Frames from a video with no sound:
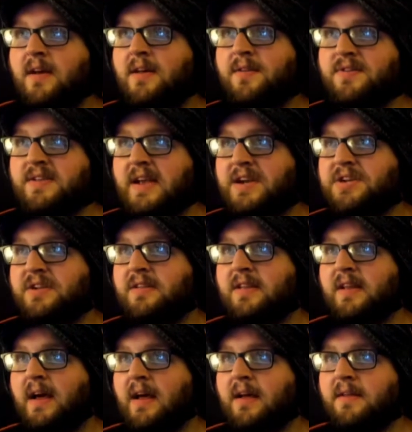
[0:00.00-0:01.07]
There's actually,
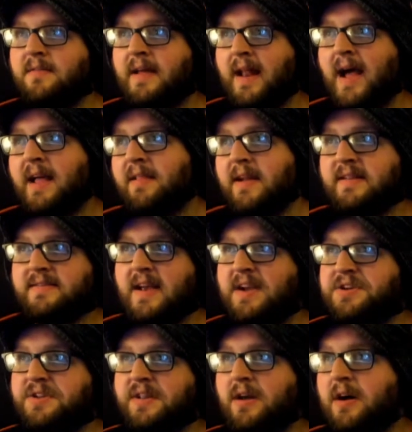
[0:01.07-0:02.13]
that highlight is
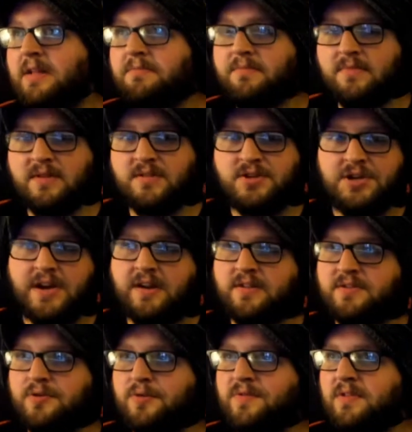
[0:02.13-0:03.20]
actually on this channel
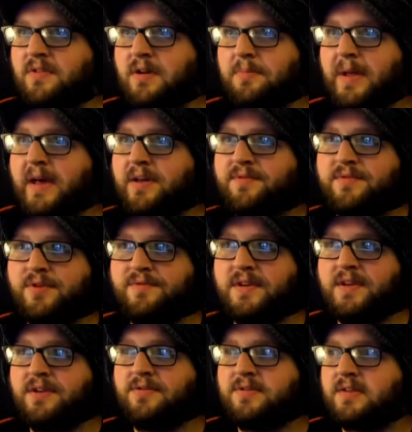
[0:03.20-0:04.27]
too, if you look back a few
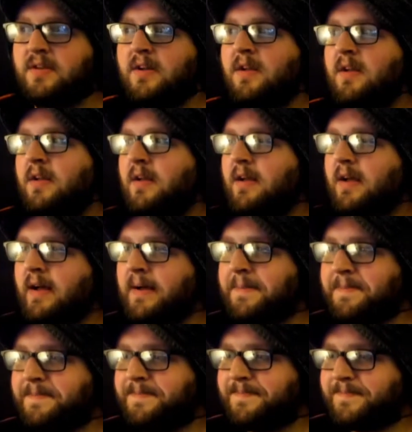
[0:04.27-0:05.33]
videos.
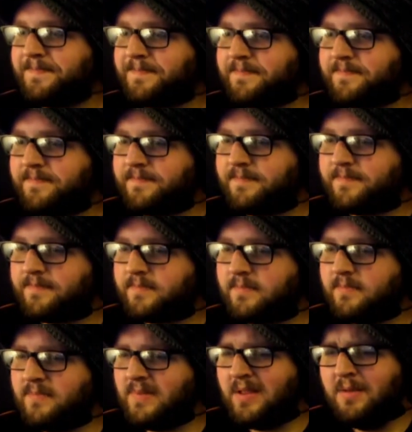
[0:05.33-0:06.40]

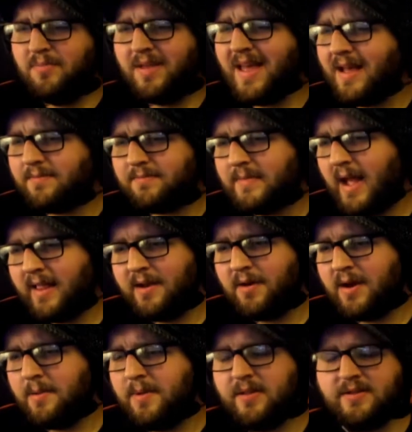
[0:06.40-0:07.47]
But yeah, highly
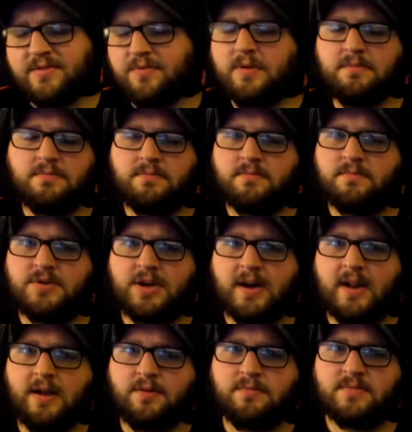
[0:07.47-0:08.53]
recommend this one. Check
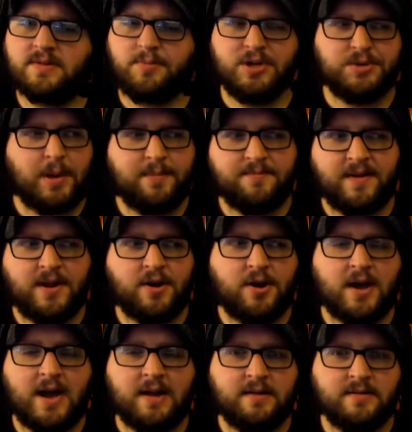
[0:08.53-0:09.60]
it out. SpongeBob fan or
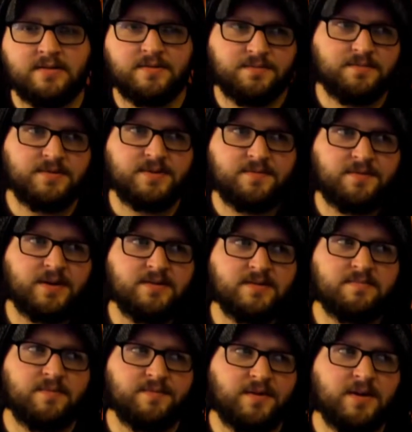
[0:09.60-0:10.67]
not, it's a fun,
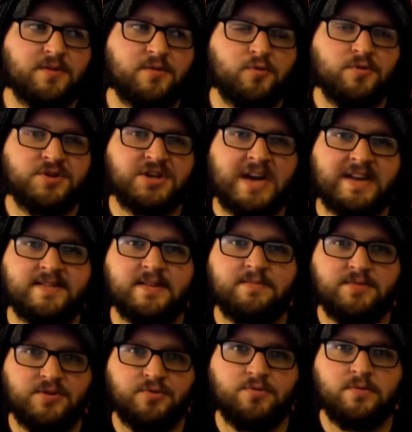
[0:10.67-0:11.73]
cool,
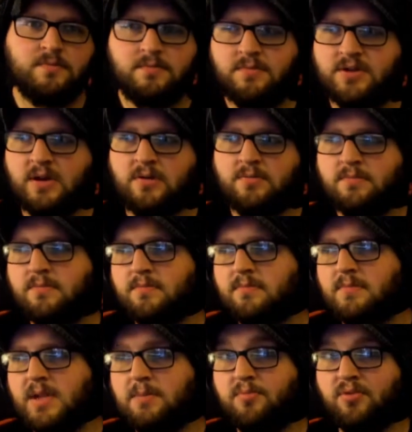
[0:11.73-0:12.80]
jazzy tune. So,
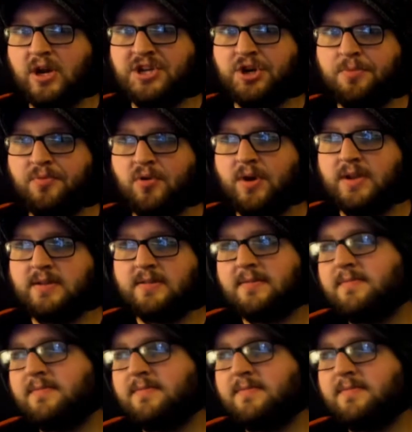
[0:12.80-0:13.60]
Pressure Point.